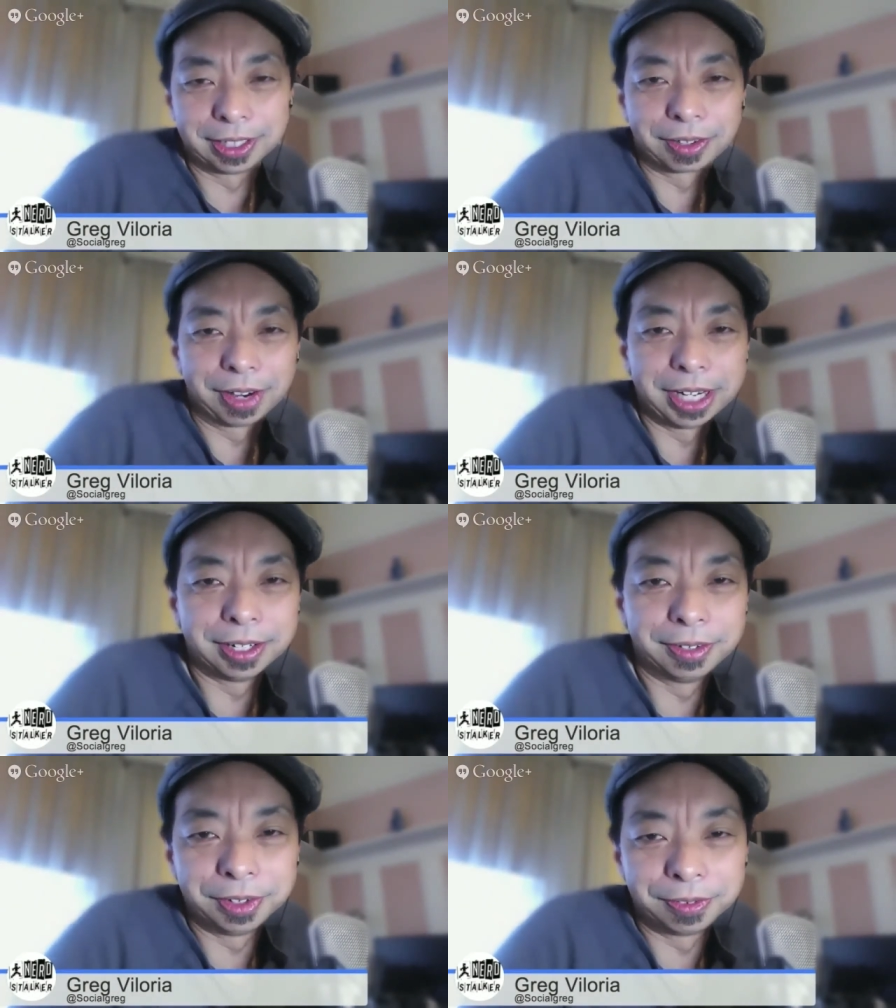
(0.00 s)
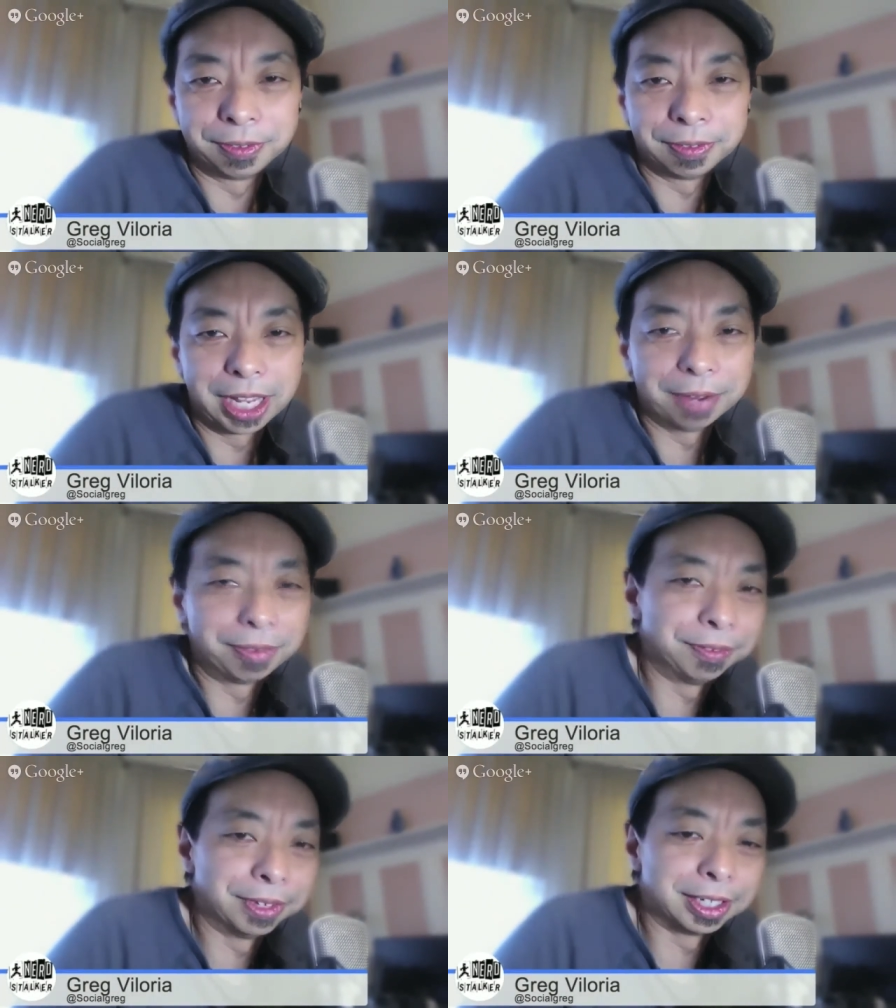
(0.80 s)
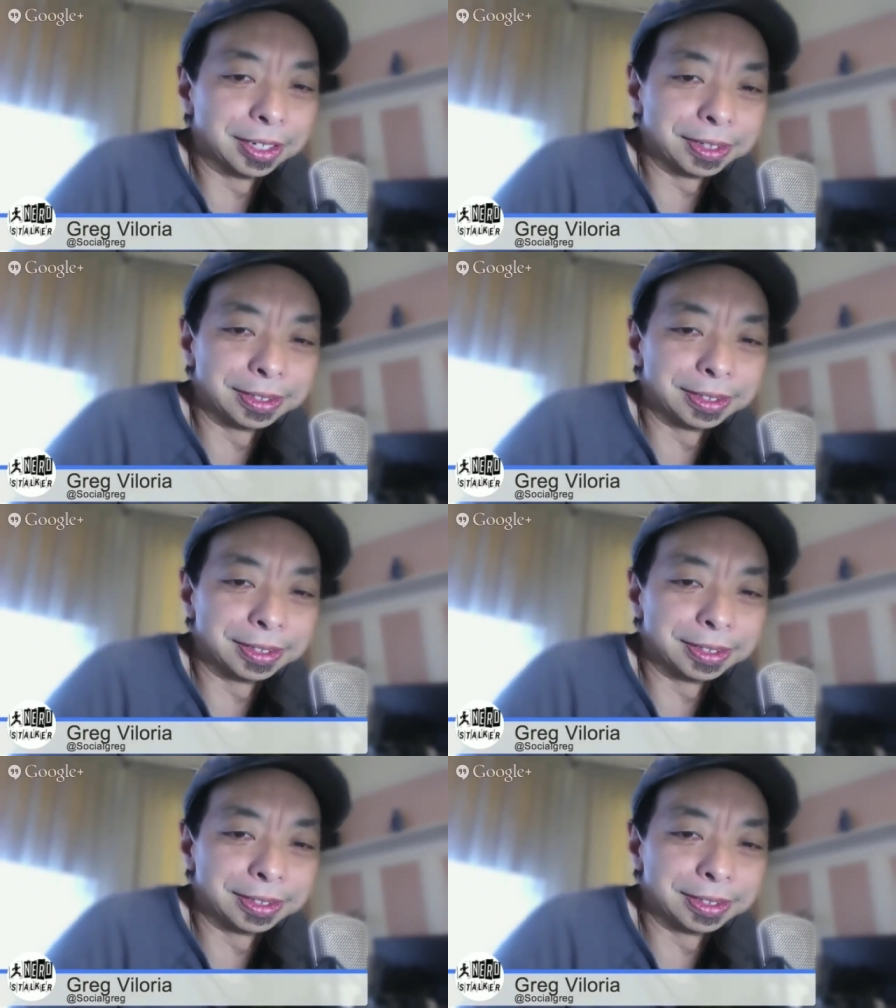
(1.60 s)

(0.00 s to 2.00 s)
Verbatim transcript: great interview from live from Philadelphia.